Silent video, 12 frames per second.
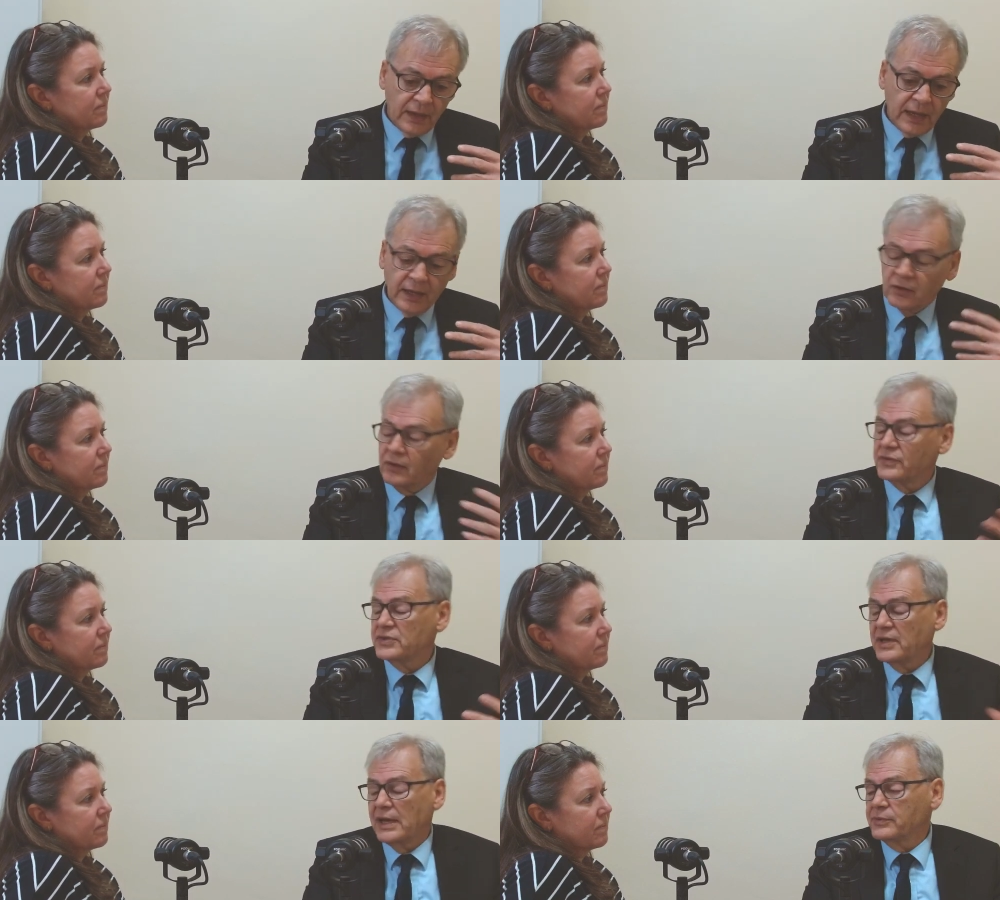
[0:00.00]
Speaker 1: and it
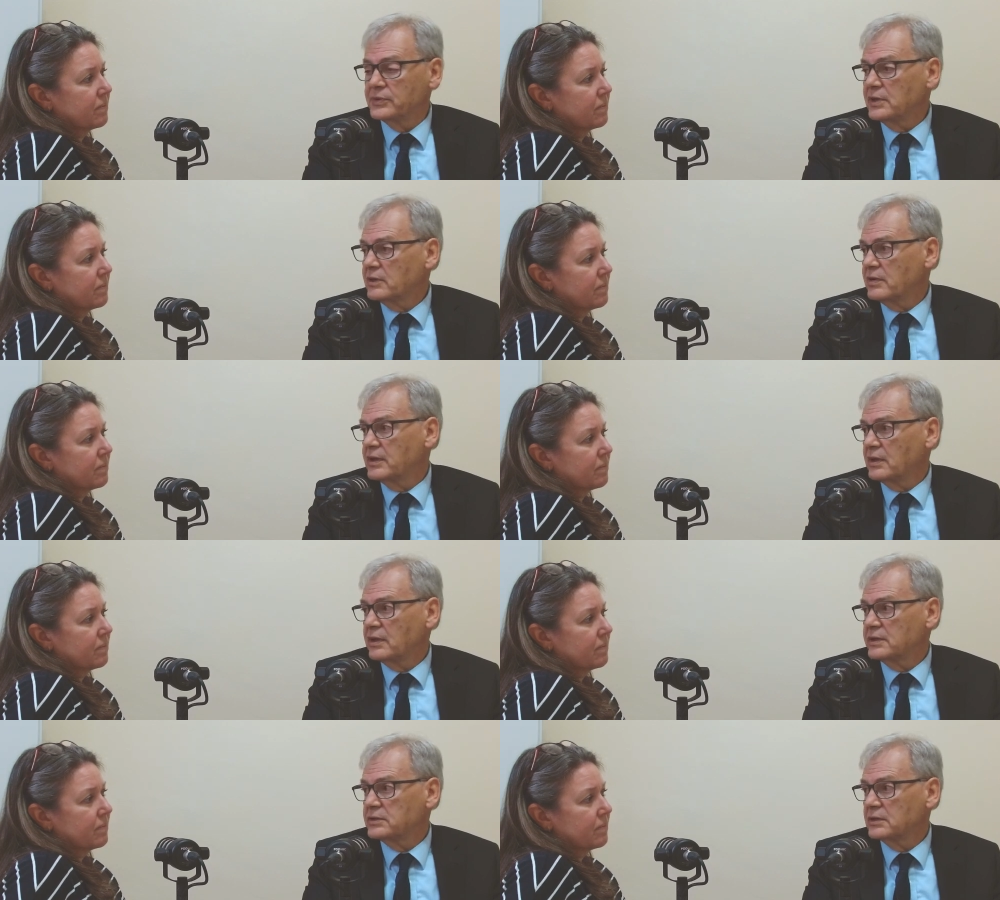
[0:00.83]
obviously enables the
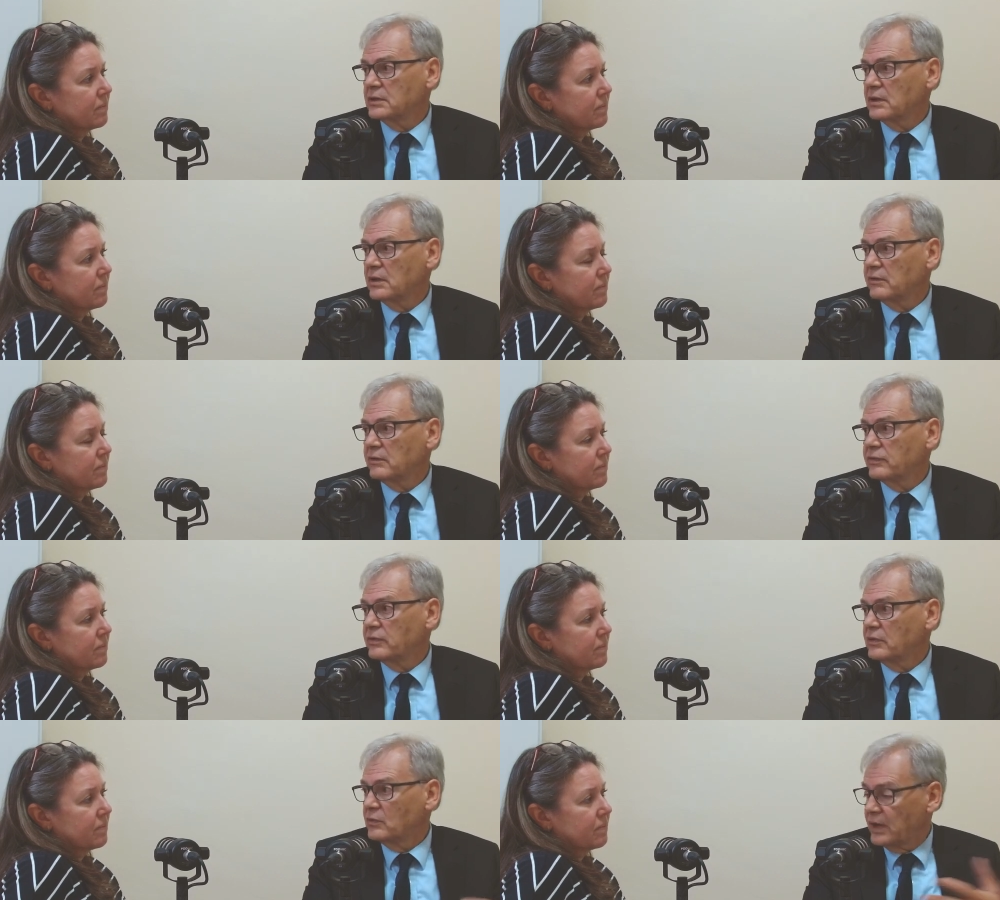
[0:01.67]
accreditation
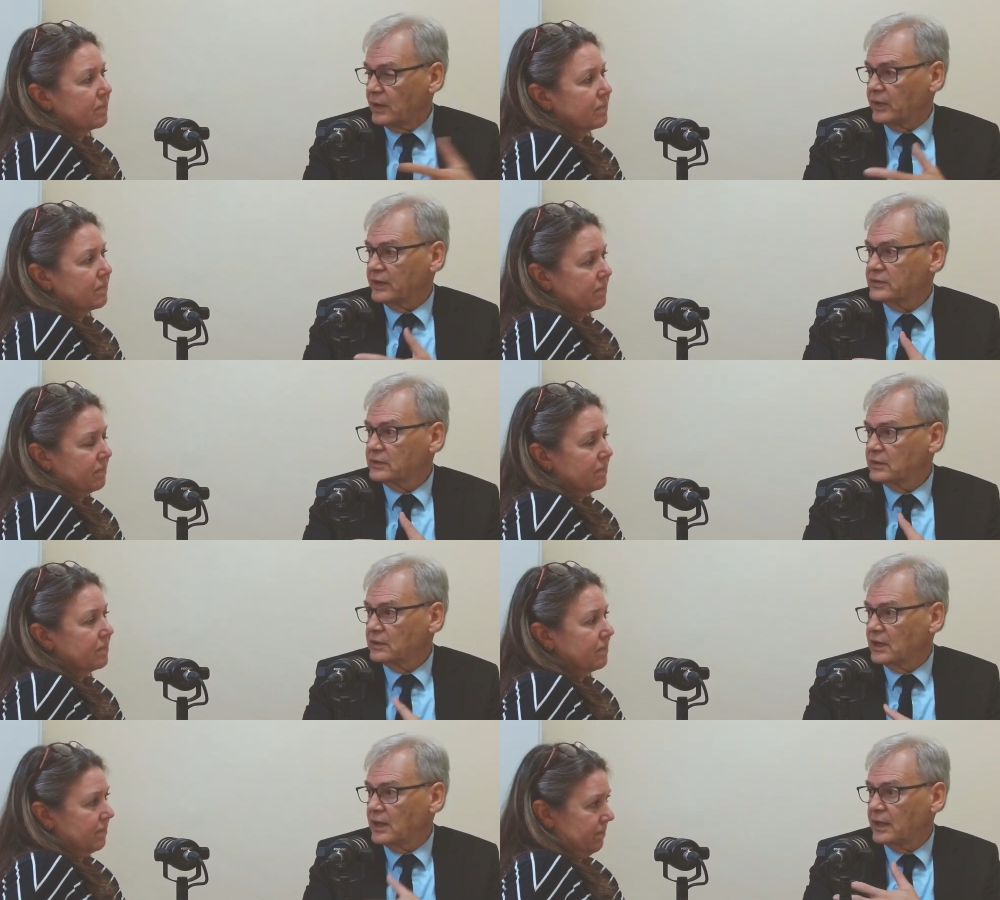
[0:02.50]
of railways,
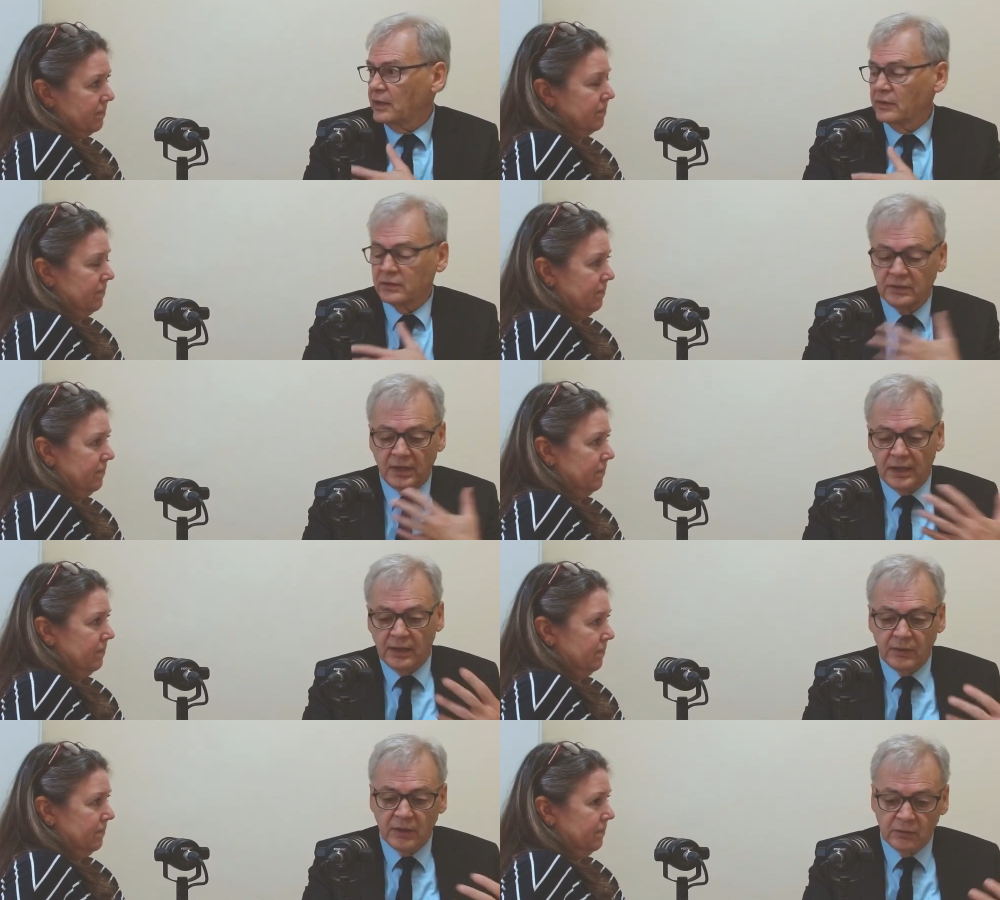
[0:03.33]
the, AR, the
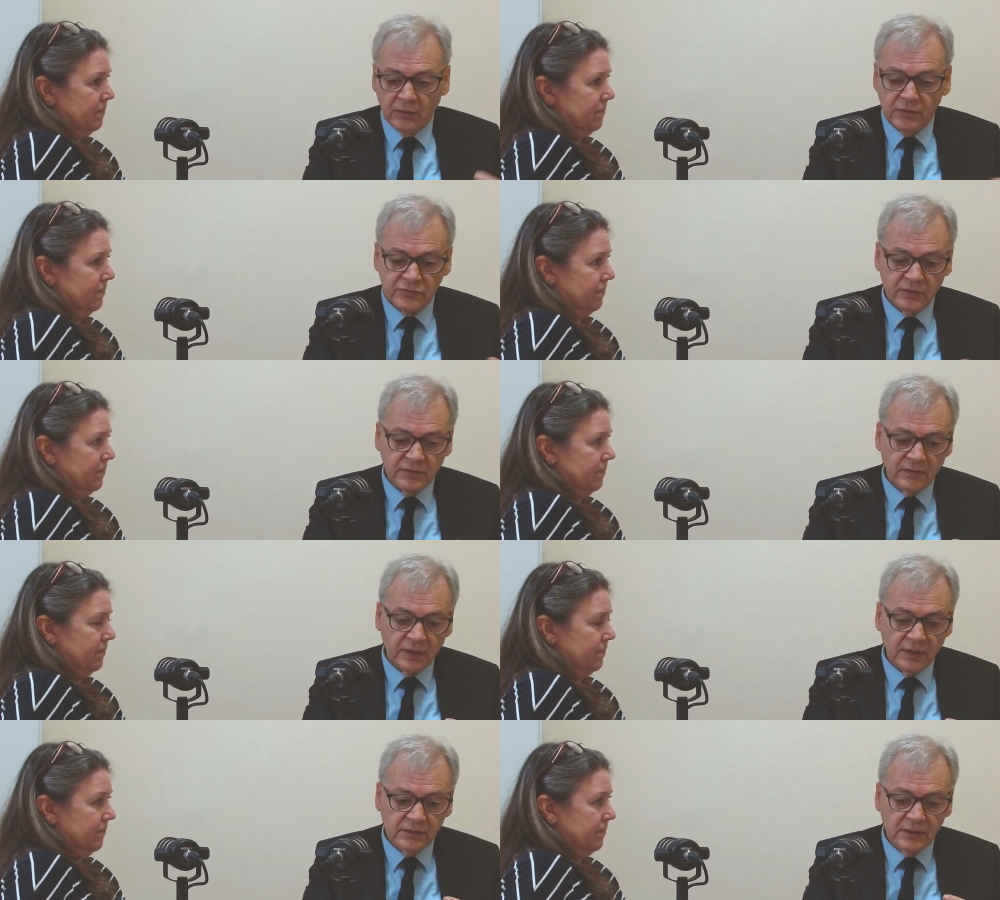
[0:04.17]
ARO, and all those sorts of
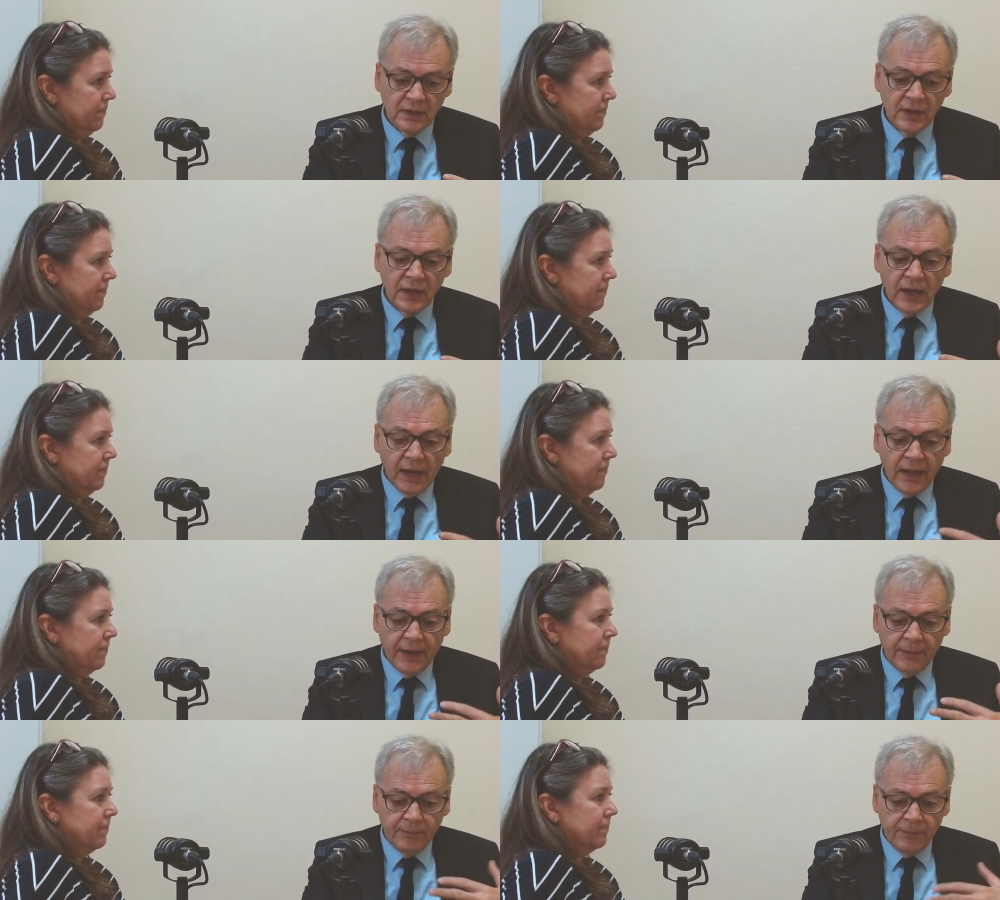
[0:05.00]
things.
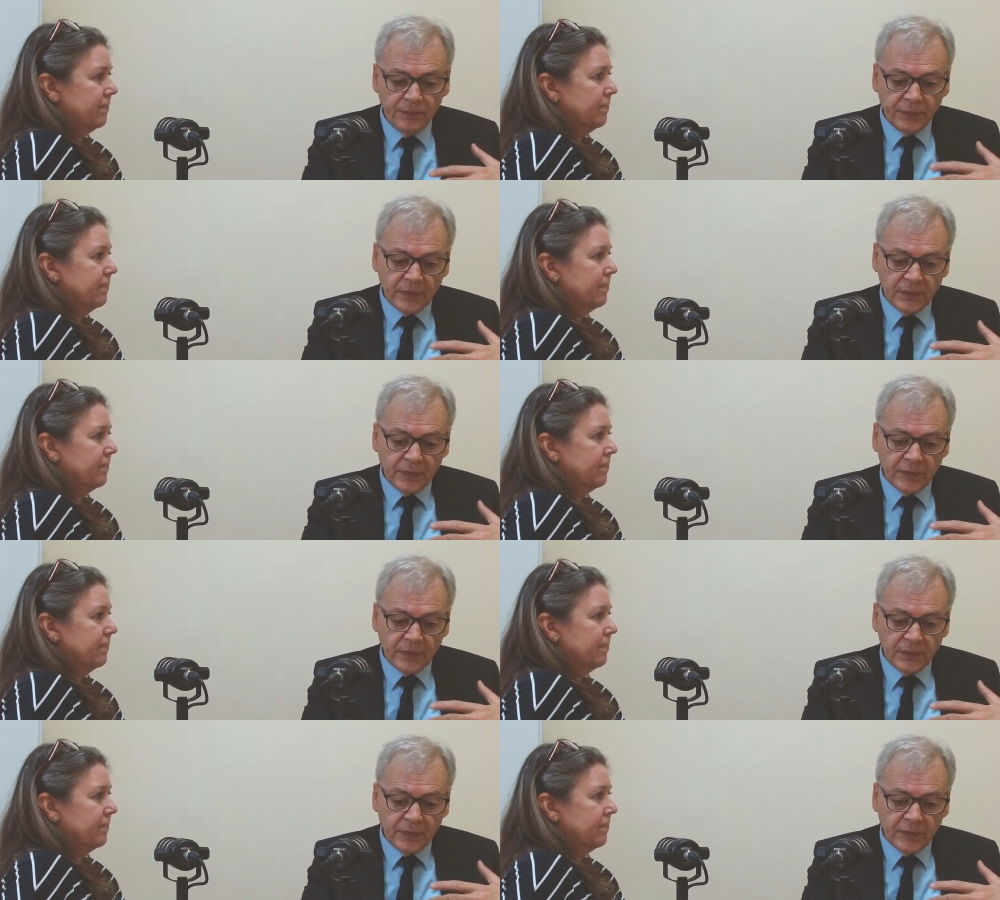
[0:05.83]
Um,